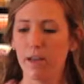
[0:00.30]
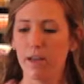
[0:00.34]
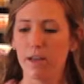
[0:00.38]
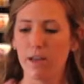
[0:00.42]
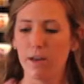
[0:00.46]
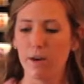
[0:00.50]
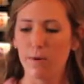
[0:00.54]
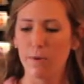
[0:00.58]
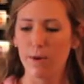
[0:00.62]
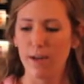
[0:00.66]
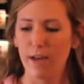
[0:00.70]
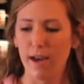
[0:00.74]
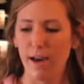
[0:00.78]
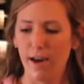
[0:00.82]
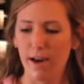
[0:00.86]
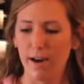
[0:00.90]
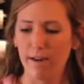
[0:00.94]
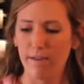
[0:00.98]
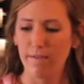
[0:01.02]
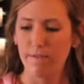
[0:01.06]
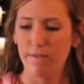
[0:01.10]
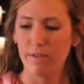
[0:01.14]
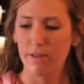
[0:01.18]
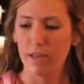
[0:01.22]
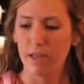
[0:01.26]
Here we
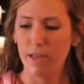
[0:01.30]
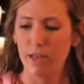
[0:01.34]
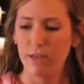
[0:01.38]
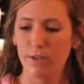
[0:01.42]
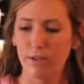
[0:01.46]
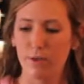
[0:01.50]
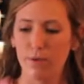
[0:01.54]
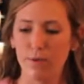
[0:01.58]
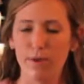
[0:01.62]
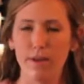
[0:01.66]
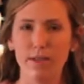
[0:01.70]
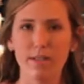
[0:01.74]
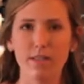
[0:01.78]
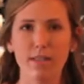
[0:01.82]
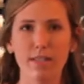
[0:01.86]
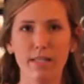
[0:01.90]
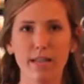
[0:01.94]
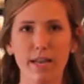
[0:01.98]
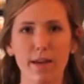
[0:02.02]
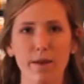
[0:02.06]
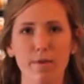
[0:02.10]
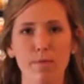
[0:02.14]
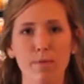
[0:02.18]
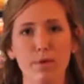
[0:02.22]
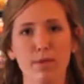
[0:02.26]
have the two thousand
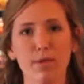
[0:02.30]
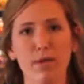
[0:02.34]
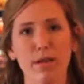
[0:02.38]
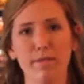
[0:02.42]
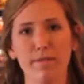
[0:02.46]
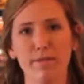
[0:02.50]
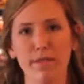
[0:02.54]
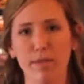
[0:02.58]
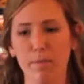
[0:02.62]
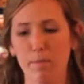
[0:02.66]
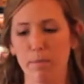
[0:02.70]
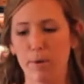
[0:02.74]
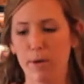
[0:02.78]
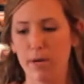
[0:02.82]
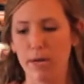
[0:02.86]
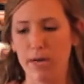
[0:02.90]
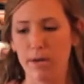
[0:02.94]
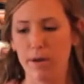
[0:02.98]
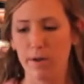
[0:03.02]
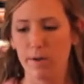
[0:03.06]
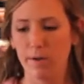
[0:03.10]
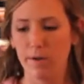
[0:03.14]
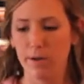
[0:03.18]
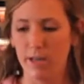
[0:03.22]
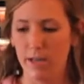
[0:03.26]
ten Rosé of
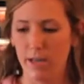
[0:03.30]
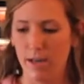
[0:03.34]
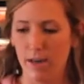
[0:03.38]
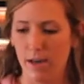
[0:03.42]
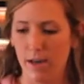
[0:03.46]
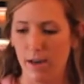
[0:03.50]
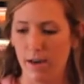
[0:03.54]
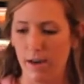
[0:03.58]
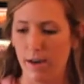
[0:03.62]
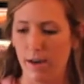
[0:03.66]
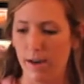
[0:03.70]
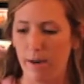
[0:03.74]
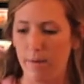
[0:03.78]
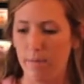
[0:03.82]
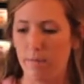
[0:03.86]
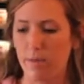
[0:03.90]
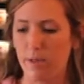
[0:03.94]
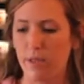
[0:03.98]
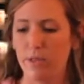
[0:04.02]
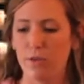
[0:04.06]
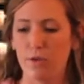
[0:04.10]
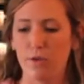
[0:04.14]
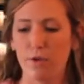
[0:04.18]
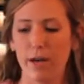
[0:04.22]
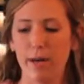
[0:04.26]
Tempranillo. Um,
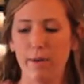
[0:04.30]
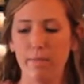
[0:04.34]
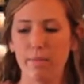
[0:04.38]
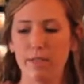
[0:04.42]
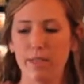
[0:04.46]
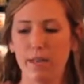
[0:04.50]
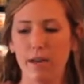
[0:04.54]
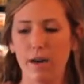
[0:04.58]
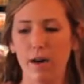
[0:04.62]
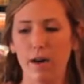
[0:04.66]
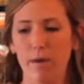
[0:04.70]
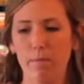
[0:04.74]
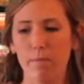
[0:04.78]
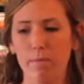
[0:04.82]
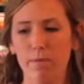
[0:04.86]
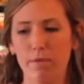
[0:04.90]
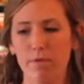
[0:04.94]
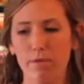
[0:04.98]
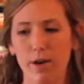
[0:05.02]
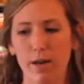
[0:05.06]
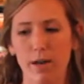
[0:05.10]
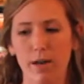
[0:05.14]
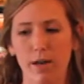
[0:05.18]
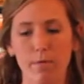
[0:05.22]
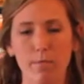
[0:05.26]
these grapes come
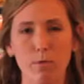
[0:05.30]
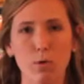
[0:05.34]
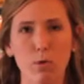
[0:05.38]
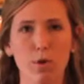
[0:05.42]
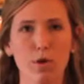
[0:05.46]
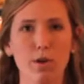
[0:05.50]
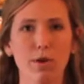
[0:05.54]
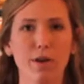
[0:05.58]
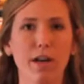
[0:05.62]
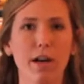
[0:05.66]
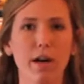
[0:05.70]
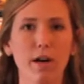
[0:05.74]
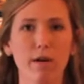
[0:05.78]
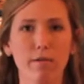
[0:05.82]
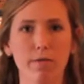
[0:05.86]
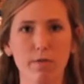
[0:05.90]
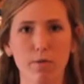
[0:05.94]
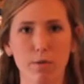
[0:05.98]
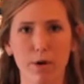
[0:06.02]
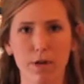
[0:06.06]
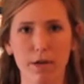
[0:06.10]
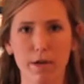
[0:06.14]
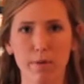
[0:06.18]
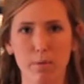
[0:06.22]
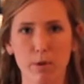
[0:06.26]
from Northern
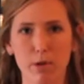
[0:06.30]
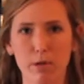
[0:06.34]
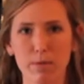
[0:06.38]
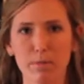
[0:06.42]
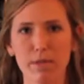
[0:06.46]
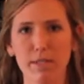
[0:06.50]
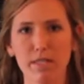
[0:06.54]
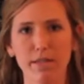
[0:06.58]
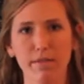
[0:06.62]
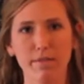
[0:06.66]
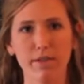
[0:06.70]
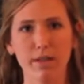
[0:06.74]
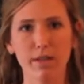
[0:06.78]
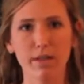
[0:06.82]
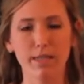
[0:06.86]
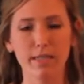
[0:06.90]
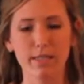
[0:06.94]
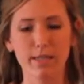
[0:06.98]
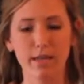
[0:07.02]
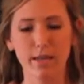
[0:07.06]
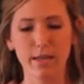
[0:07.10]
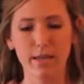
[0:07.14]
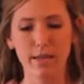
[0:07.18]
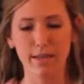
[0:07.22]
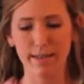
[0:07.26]
California, more specifically
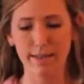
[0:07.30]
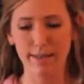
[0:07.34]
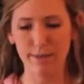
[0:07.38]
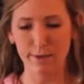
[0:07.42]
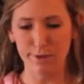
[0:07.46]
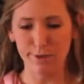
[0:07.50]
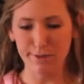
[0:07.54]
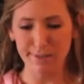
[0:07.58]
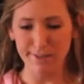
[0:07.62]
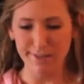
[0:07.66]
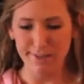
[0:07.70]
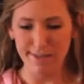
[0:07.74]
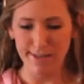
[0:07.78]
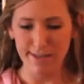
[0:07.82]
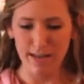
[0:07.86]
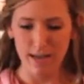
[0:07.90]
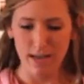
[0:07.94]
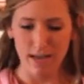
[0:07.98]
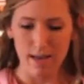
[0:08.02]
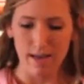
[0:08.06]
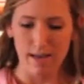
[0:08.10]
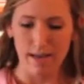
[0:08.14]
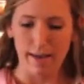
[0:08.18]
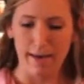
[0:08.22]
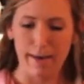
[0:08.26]
Dunigan Hills.
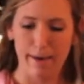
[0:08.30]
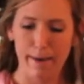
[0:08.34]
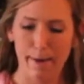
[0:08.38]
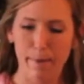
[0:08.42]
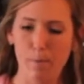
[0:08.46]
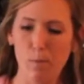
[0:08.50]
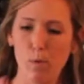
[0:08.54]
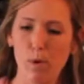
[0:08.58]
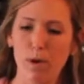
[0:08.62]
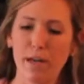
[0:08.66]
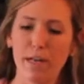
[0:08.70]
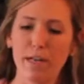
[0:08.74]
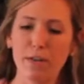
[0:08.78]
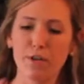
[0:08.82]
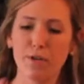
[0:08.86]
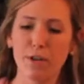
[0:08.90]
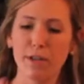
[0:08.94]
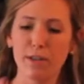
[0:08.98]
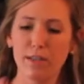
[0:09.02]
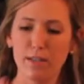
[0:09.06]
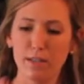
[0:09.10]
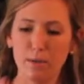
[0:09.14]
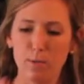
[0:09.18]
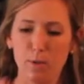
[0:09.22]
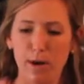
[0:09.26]
Um, when I
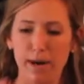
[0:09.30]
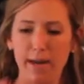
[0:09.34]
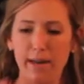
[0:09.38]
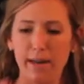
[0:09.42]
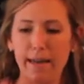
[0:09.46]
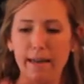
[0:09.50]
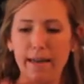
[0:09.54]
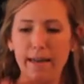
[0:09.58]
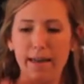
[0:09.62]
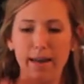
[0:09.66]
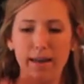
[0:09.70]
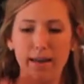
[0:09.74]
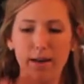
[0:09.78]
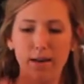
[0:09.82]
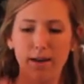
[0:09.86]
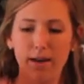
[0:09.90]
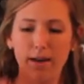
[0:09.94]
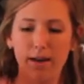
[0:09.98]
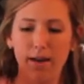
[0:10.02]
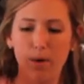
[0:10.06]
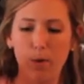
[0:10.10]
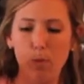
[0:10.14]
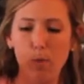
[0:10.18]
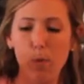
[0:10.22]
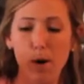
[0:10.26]
drink this wine, I get
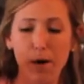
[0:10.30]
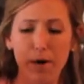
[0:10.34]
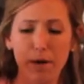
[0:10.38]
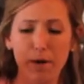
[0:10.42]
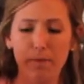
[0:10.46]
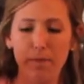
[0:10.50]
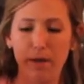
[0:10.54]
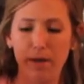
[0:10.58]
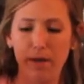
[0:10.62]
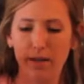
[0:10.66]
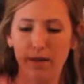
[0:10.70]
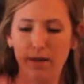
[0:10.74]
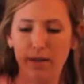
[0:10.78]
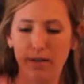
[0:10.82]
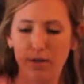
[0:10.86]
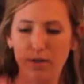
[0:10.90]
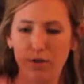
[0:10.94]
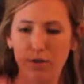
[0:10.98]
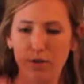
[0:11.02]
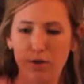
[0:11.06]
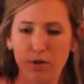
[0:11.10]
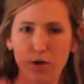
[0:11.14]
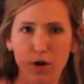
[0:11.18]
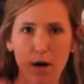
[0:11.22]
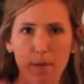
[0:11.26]
uh, watermelon,
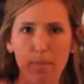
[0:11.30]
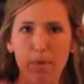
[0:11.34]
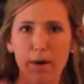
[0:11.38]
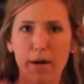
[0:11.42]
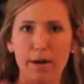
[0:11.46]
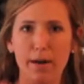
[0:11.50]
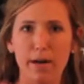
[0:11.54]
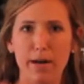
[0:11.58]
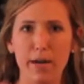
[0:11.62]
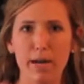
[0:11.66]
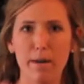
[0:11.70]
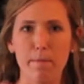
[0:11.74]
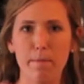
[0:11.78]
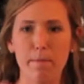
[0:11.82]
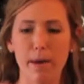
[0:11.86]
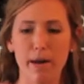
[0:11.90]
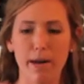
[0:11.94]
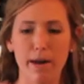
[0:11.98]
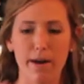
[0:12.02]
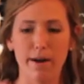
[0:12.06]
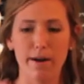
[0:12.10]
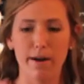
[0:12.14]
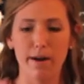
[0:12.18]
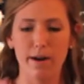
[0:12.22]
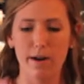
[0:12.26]
strawberry,
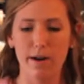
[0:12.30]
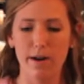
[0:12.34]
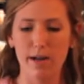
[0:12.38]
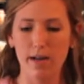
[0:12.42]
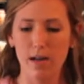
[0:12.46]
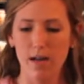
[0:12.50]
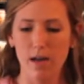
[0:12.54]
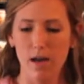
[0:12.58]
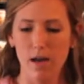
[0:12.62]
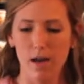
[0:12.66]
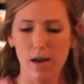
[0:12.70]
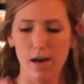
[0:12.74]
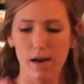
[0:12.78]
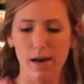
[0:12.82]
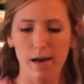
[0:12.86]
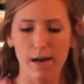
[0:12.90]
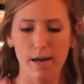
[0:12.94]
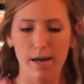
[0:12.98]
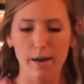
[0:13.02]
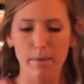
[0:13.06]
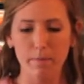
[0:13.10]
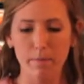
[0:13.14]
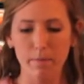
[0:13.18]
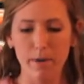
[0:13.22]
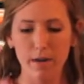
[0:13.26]
pear,
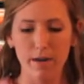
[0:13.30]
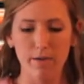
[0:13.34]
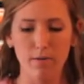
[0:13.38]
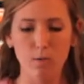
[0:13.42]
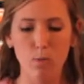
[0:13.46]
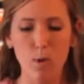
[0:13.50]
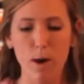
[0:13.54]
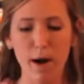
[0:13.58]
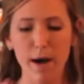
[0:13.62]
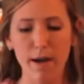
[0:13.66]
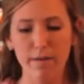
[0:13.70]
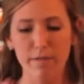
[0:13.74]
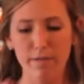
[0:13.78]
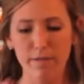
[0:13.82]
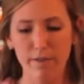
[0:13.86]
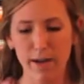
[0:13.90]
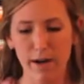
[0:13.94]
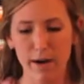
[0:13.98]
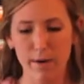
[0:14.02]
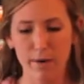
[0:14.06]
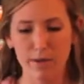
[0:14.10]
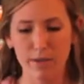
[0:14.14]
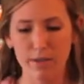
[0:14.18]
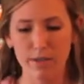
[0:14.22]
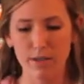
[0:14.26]
um, kind of
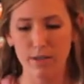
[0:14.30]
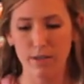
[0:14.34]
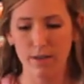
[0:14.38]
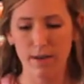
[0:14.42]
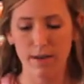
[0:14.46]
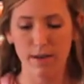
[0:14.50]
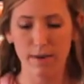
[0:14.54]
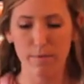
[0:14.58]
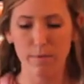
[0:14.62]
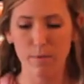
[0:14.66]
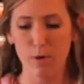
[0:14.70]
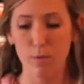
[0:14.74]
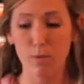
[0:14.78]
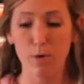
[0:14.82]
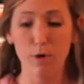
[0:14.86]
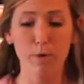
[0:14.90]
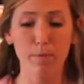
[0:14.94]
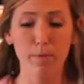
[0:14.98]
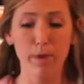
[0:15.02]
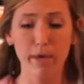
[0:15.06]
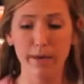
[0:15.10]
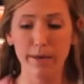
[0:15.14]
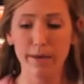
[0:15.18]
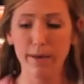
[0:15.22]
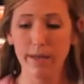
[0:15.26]
wildflowers um,
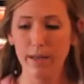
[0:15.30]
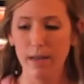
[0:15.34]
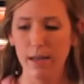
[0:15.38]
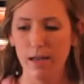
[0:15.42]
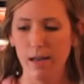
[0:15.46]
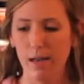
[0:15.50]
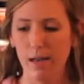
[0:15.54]
aroma.